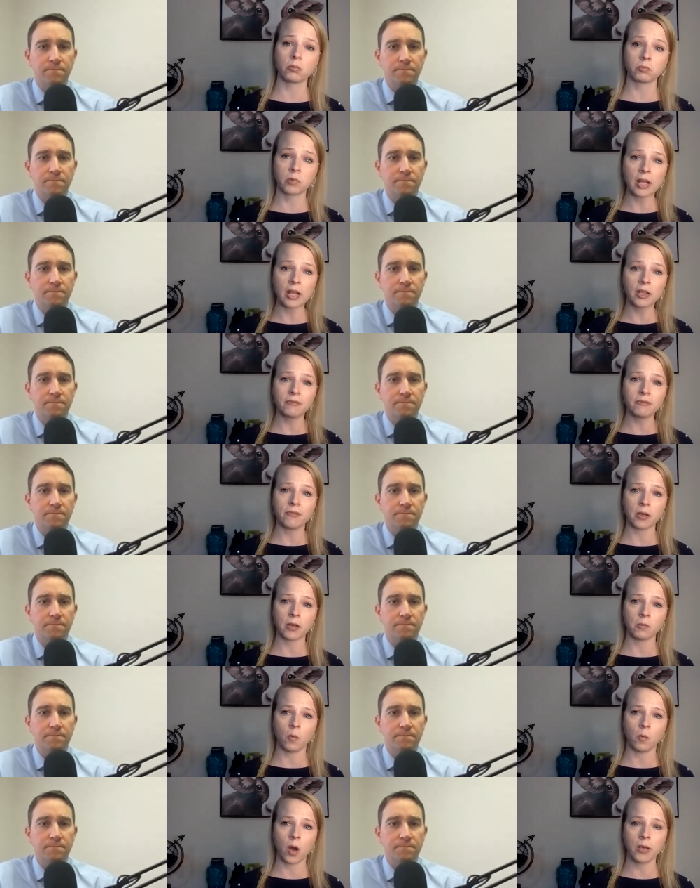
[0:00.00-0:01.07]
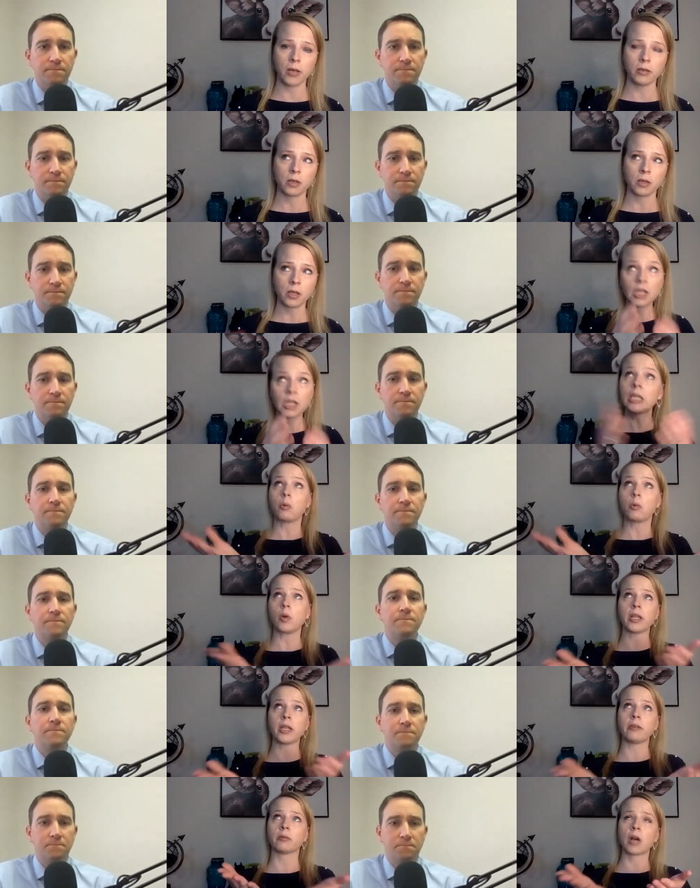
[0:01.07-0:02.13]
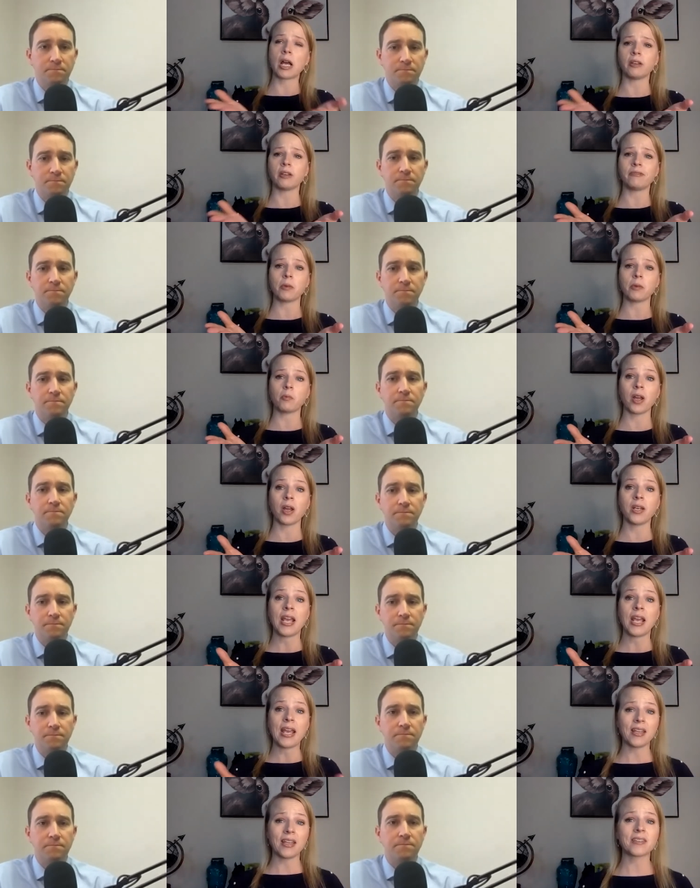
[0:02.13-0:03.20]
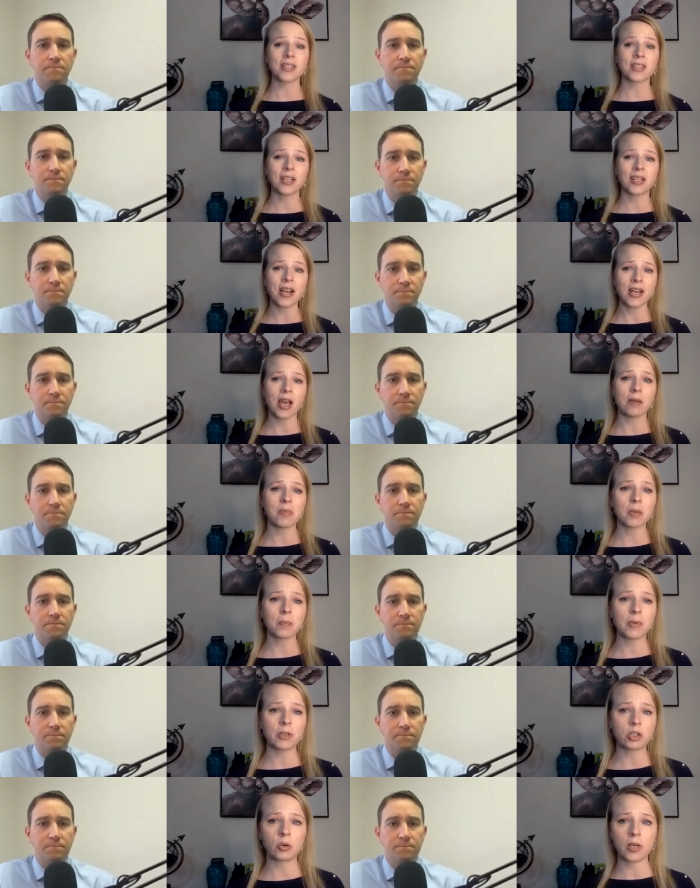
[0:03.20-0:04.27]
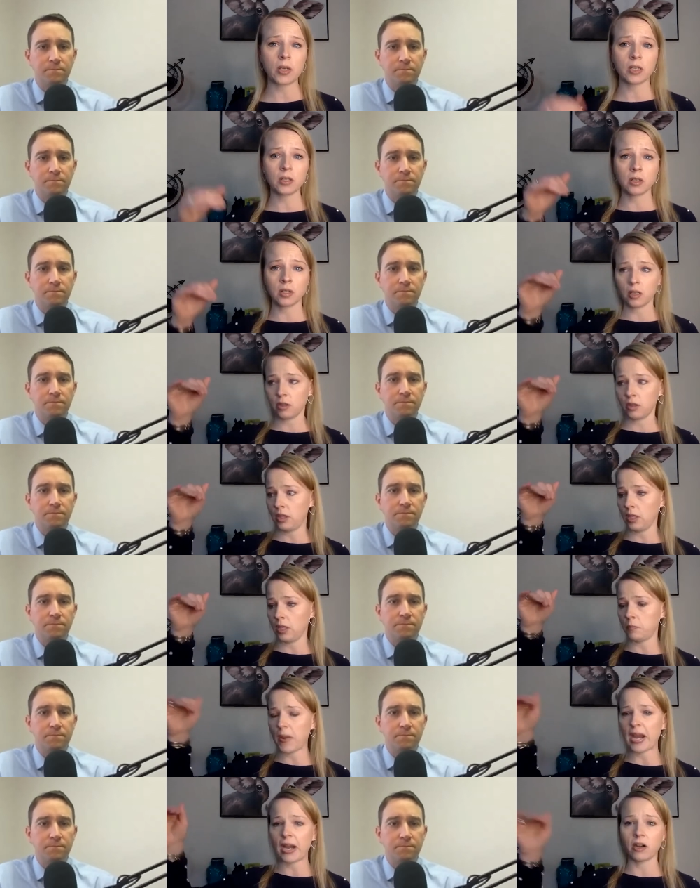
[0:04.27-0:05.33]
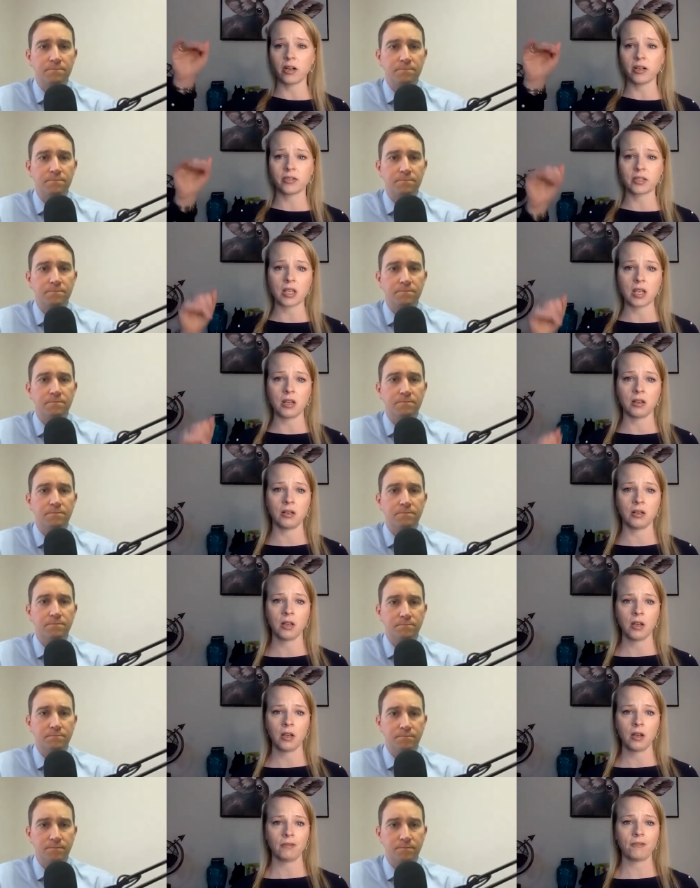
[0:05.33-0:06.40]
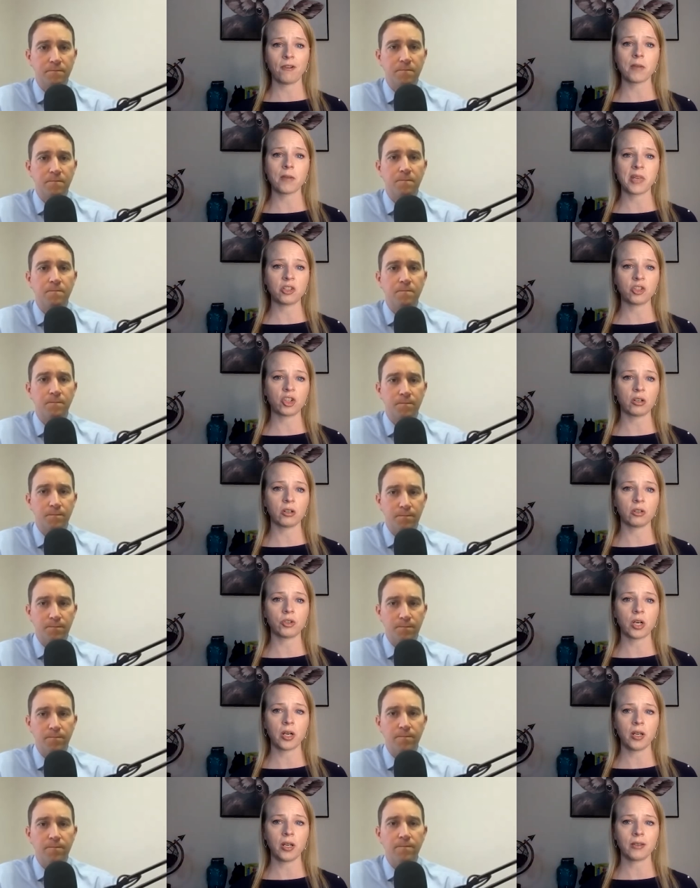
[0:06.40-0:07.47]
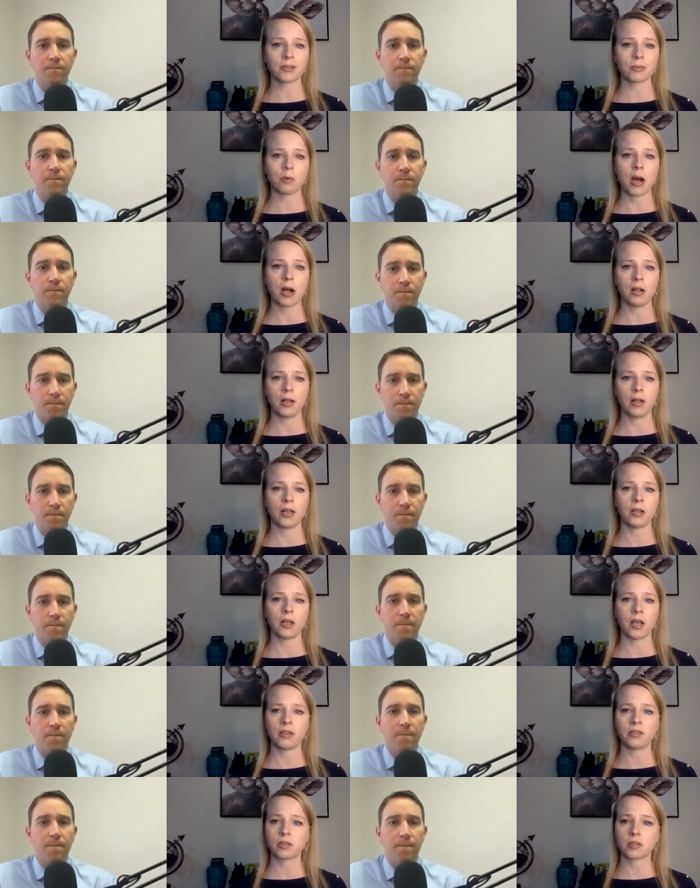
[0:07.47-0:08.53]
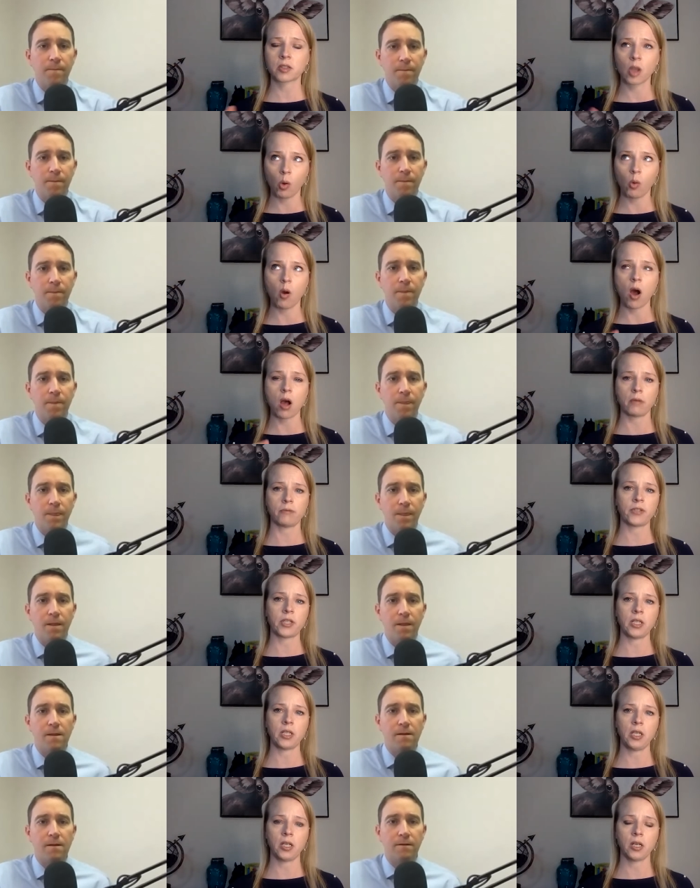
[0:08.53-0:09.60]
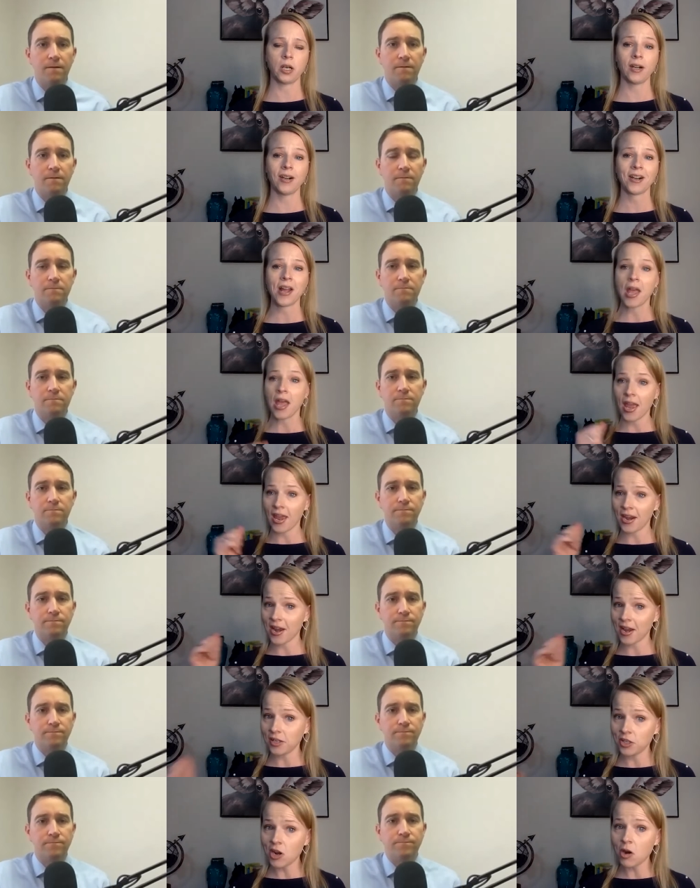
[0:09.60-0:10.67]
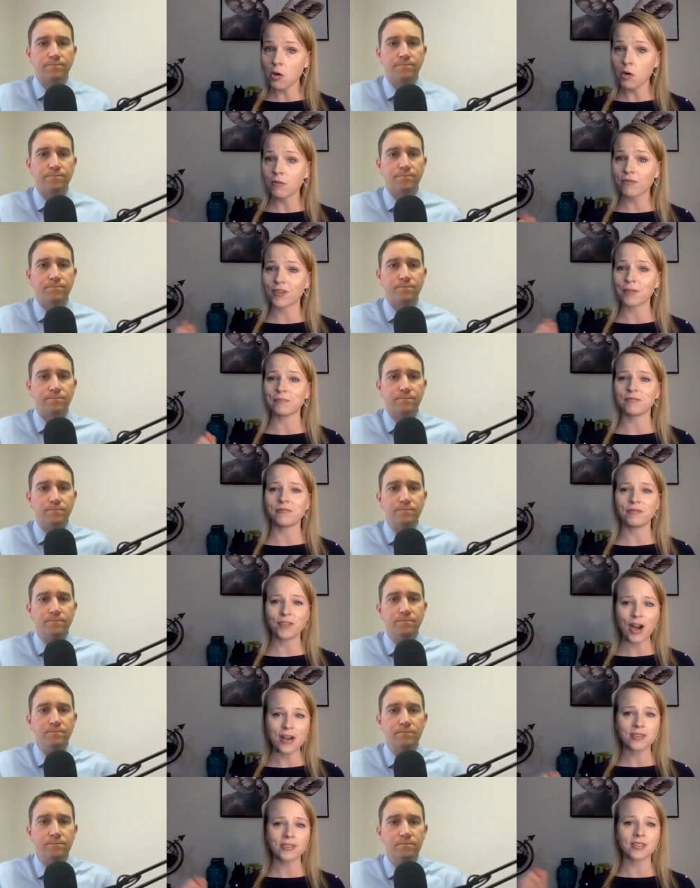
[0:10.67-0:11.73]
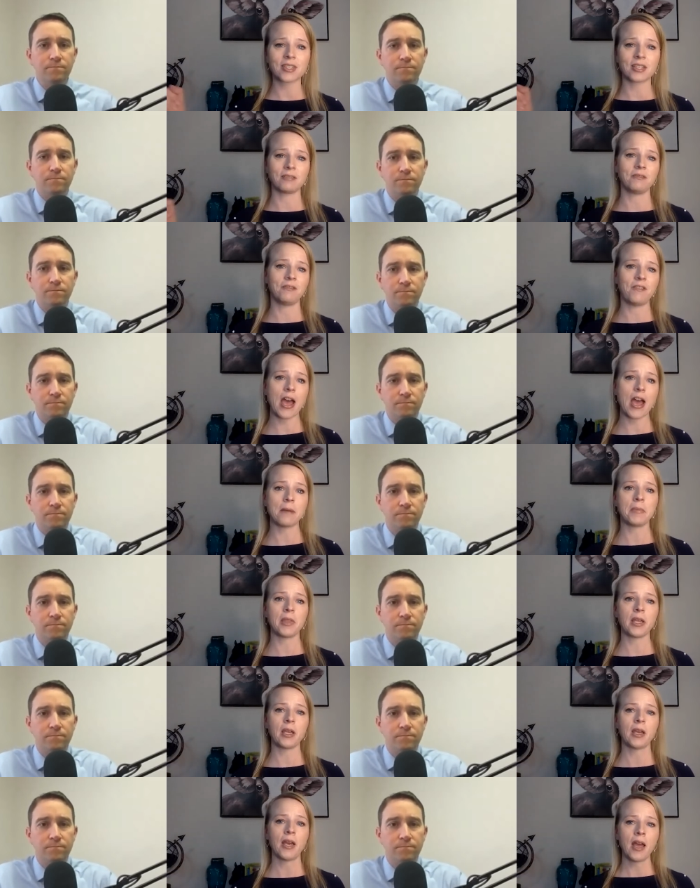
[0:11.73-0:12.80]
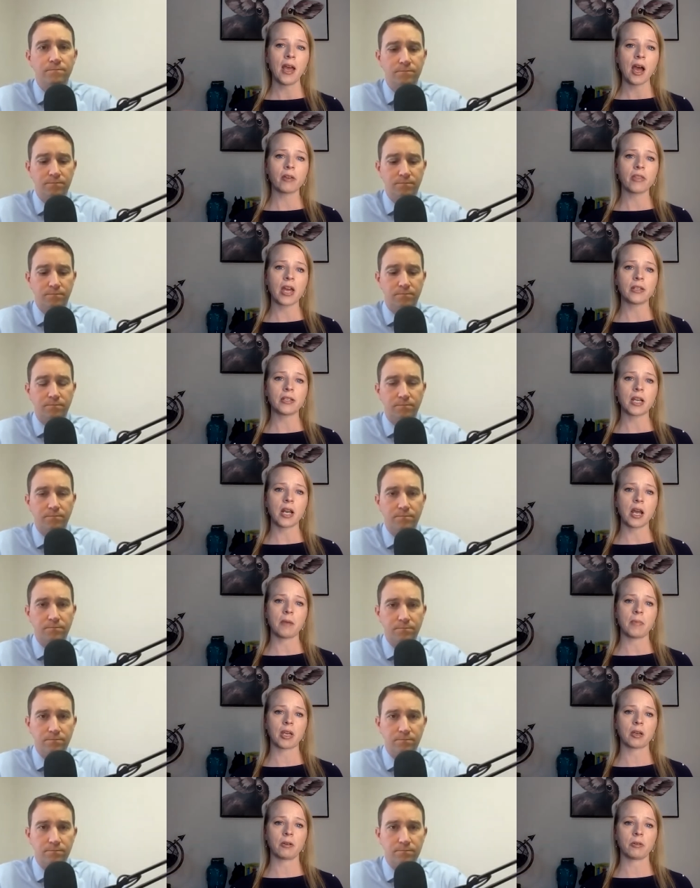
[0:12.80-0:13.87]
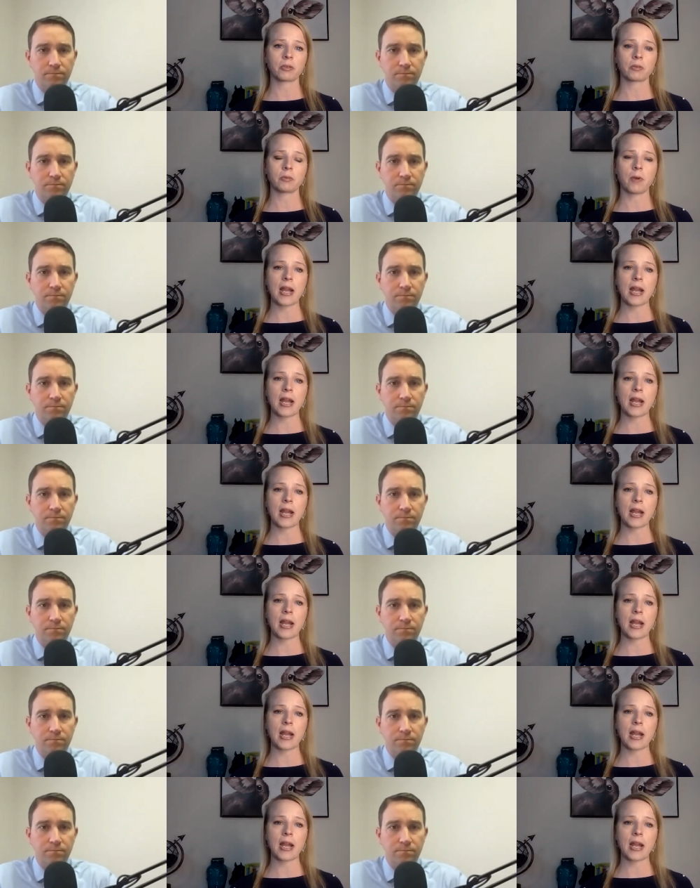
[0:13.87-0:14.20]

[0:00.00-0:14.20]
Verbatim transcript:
Speaker 1: relevant one, equally relevant one, is the dynamic between the parents and farming children as well. And I so often hear, and I know from friends and family, how that dynamic goes,